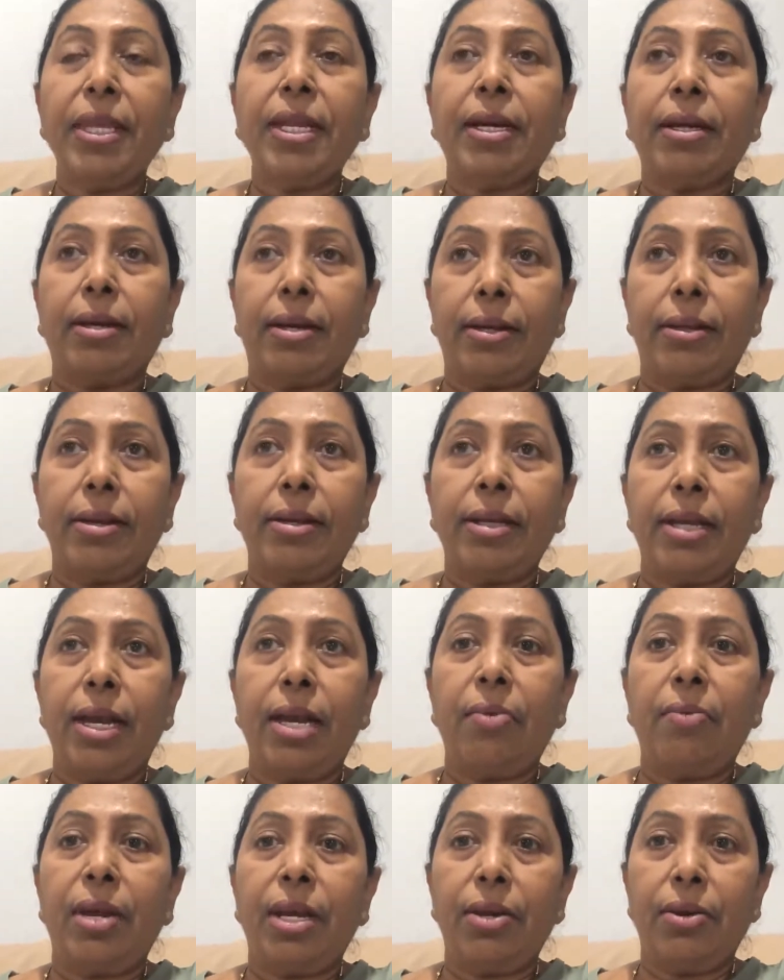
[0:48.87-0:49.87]
Another
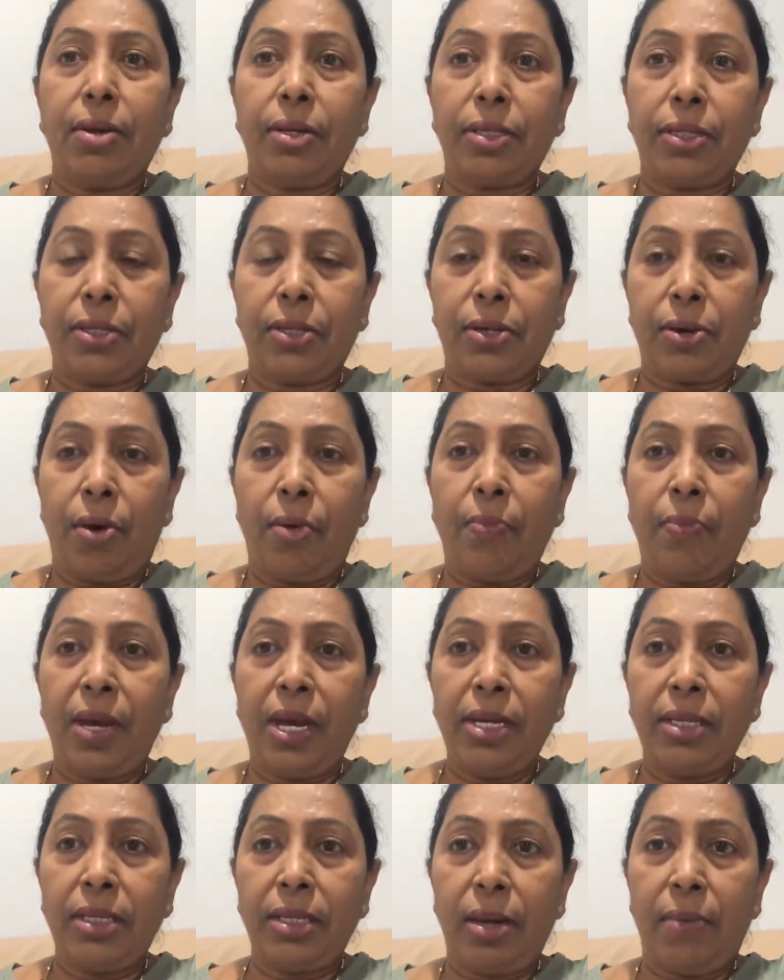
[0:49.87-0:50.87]
thing, when you're stopping
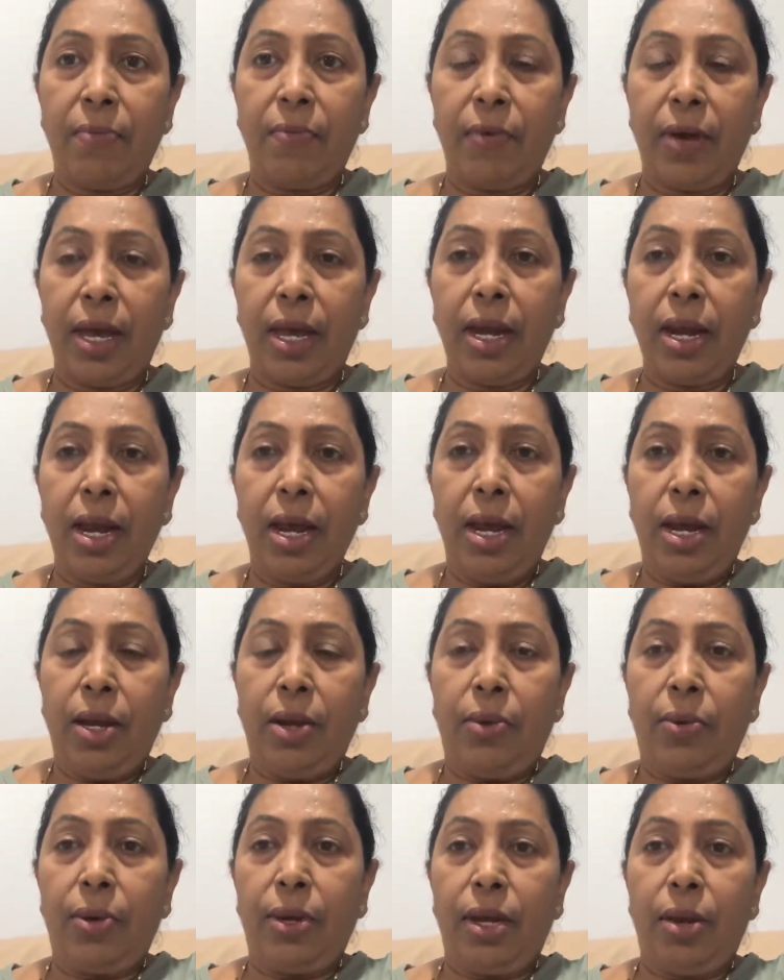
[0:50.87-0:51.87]
somewhere
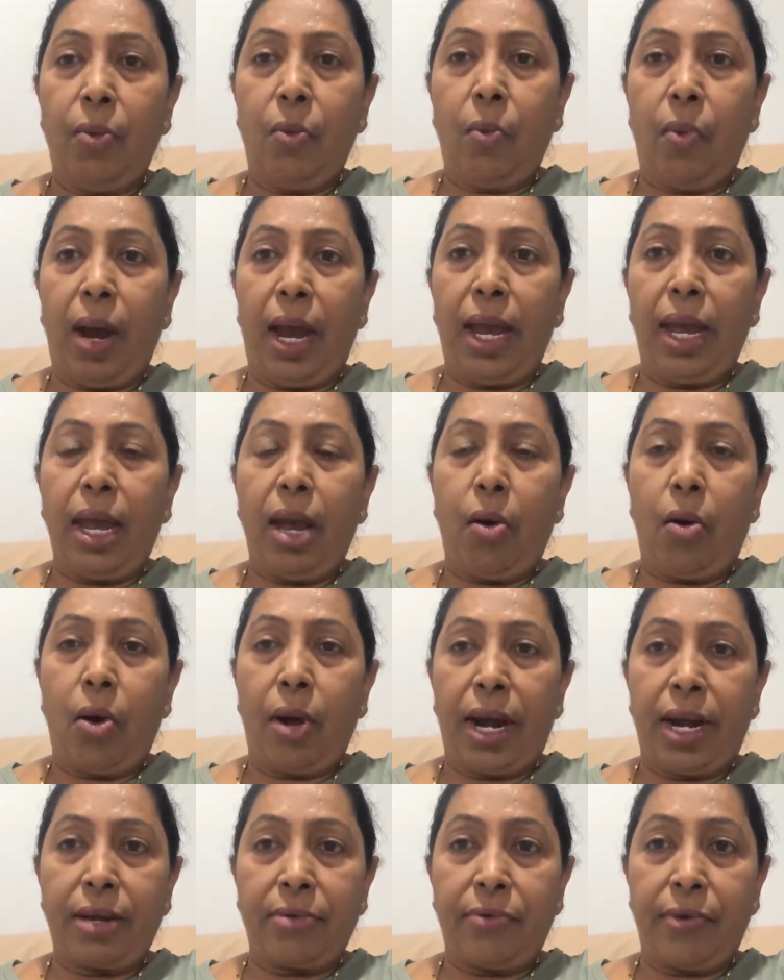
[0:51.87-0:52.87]
to give way or
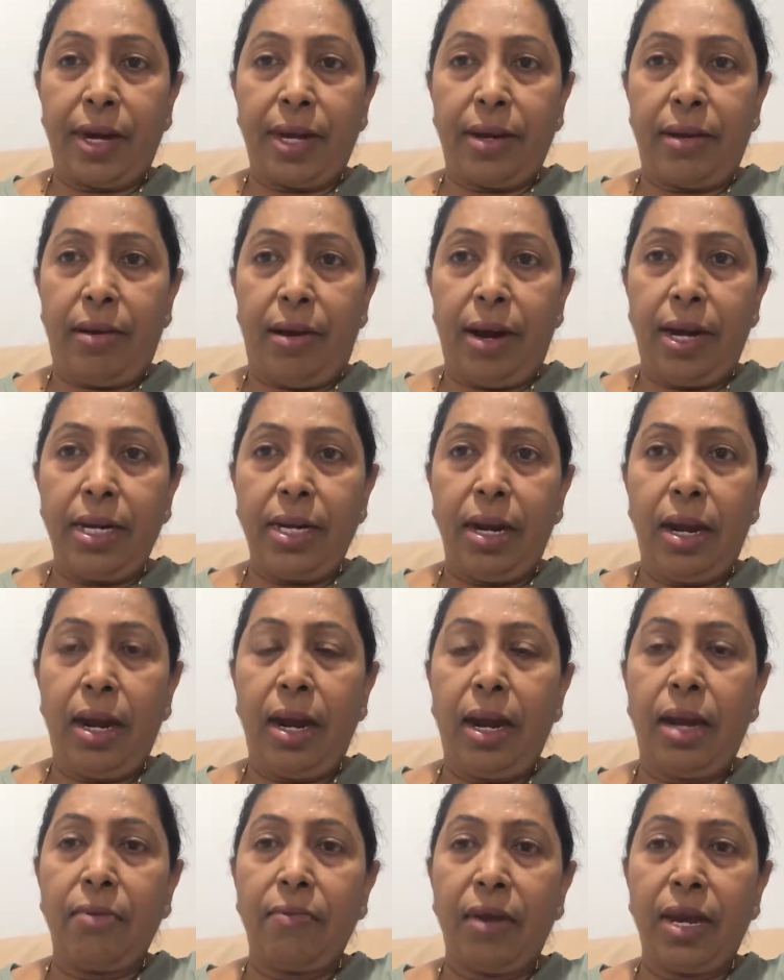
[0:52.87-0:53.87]
at red light,
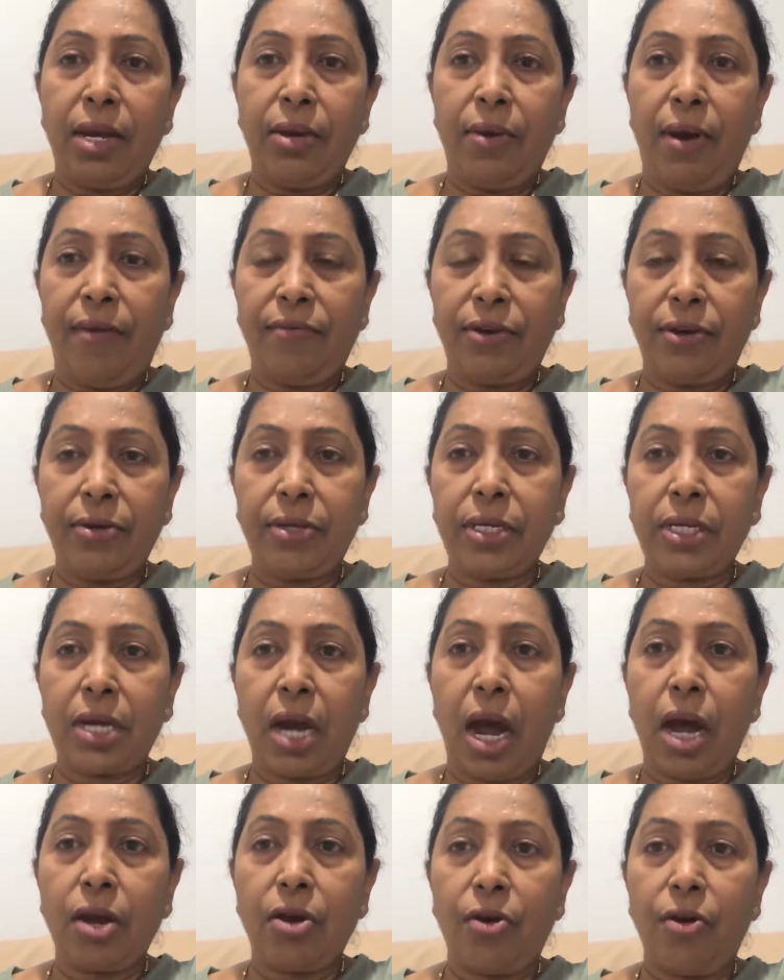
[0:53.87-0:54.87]
and when you have to
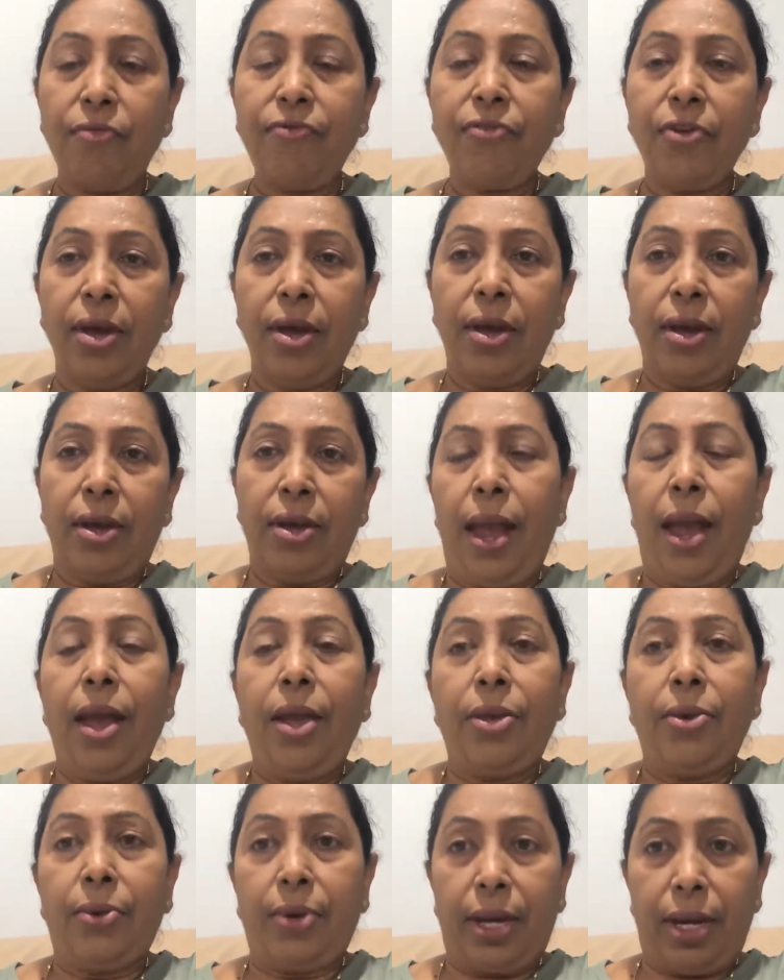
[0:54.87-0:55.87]
start off,
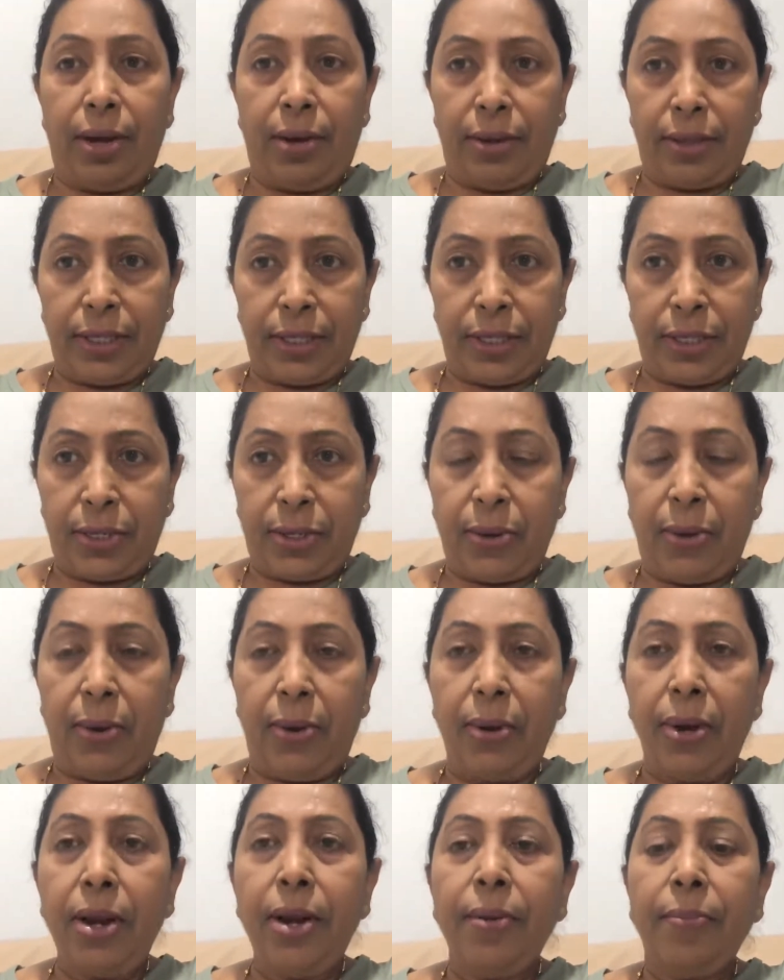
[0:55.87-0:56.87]
you cannot
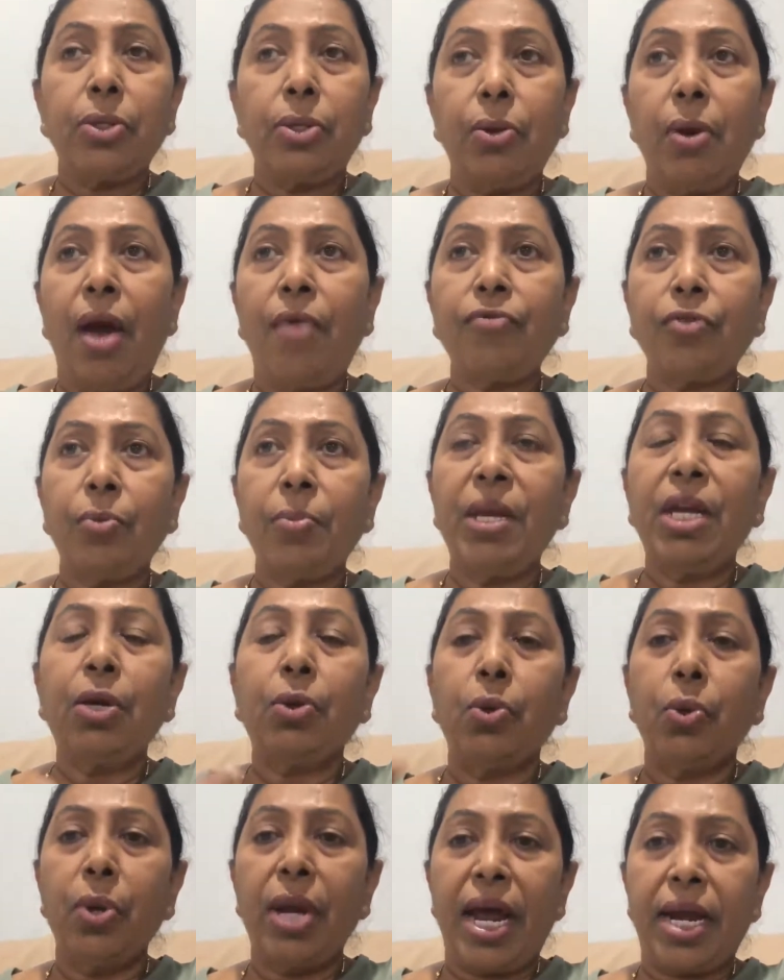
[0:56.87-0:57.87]
stall. You have to be
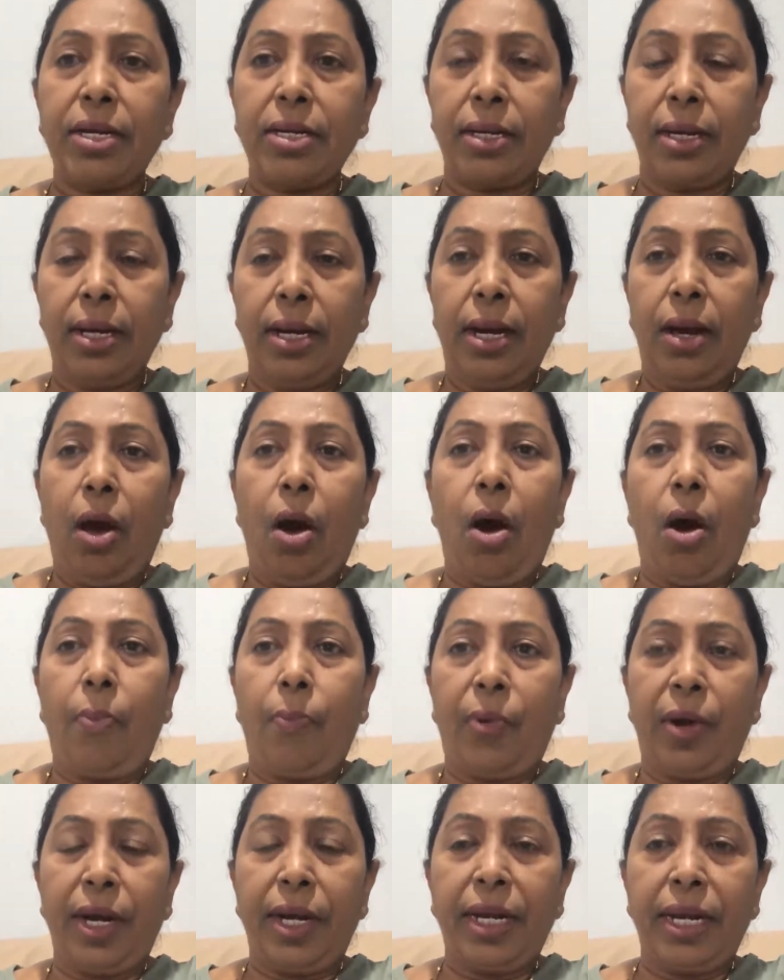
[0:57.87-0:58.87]
good at
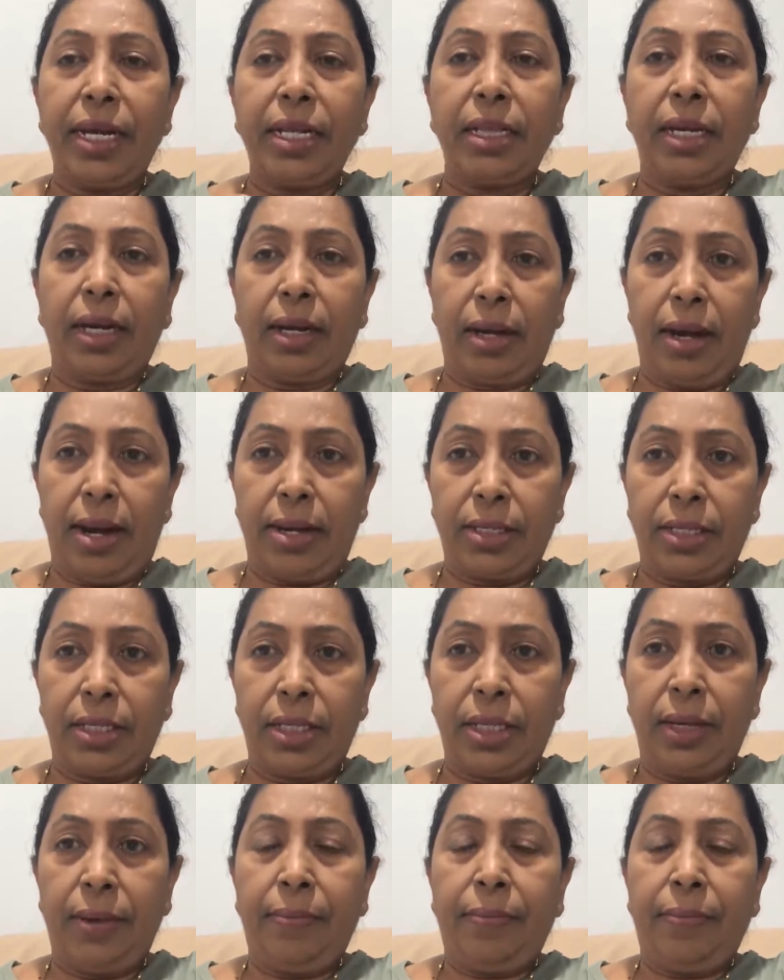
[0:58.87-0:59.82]
operating the clutch.